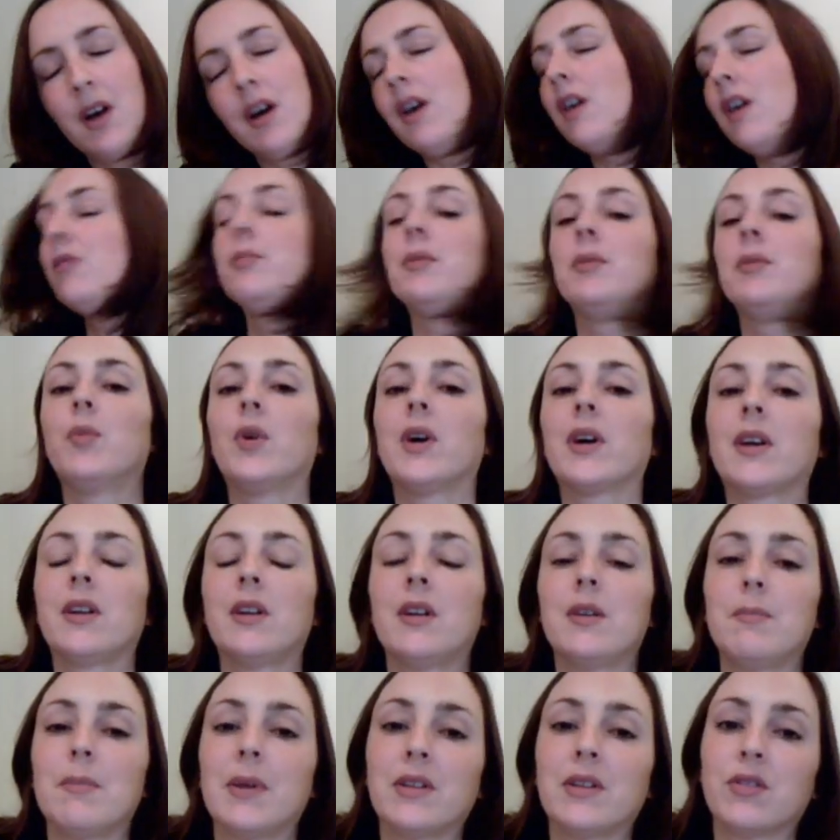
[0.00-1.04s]
I've been working
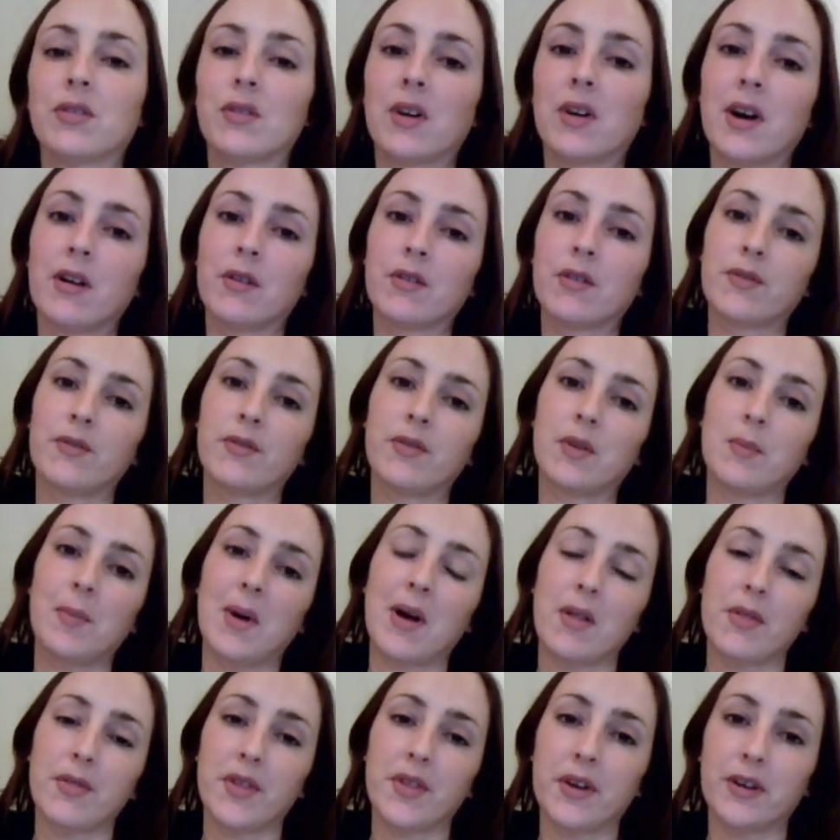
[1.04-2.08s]
in mental health for
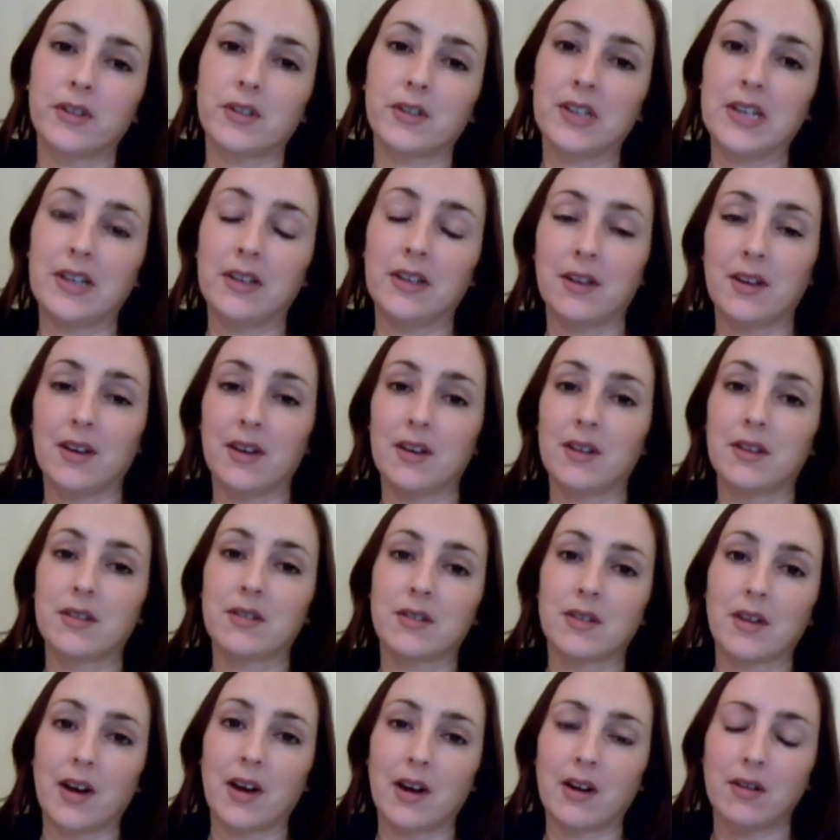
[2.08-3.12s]
about 13
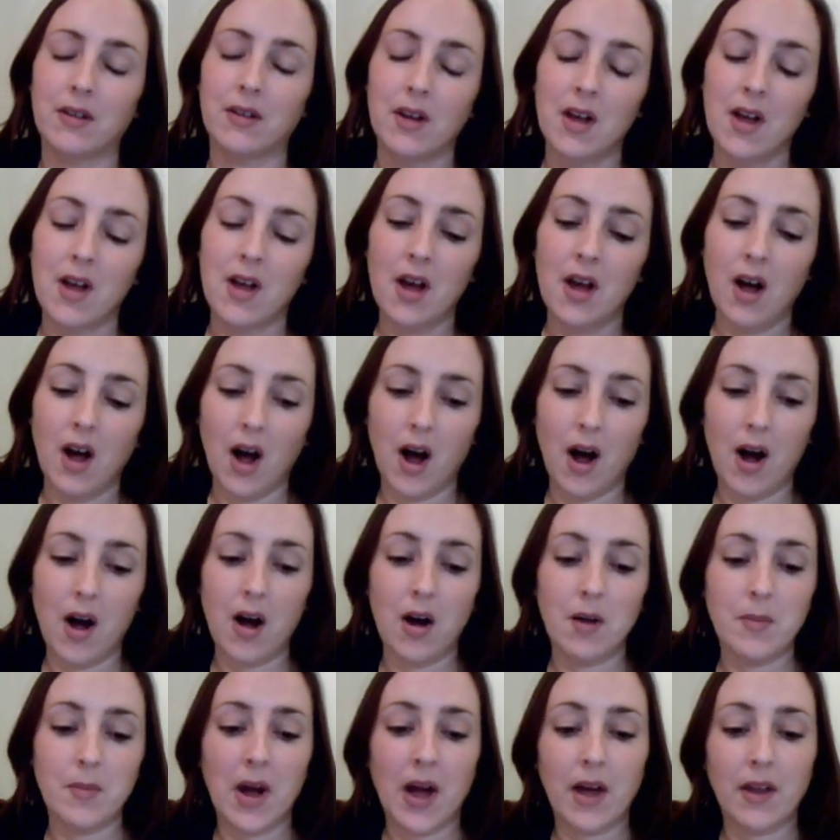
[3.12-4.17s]
years now,
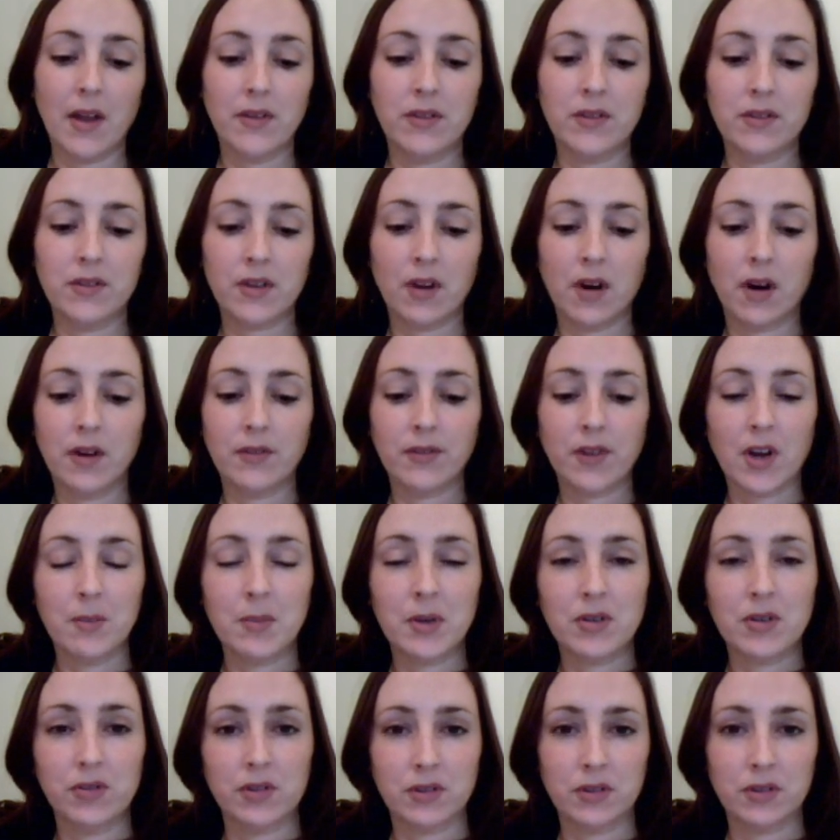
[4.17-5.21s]
and I've come
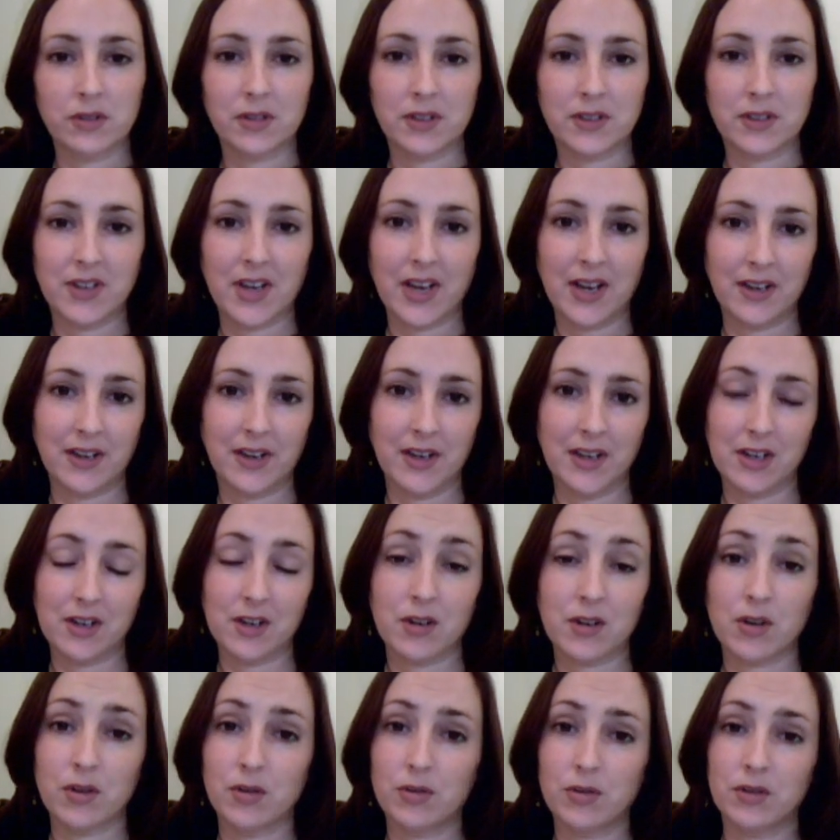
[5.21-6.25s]
across a technique
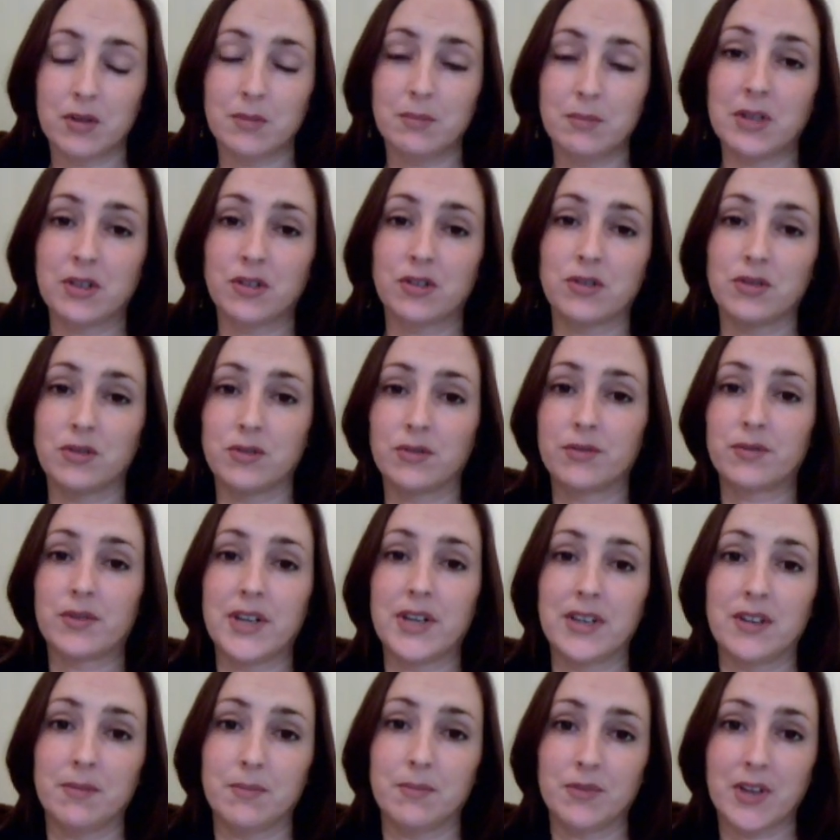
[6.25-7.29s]
called emotional
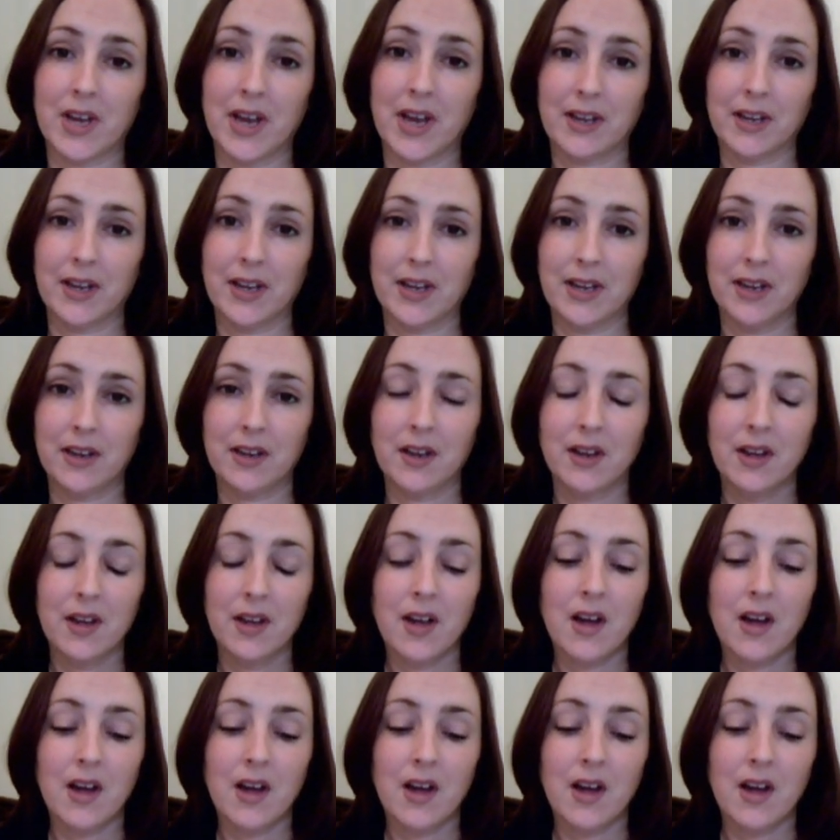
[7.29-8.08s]
freedom technique.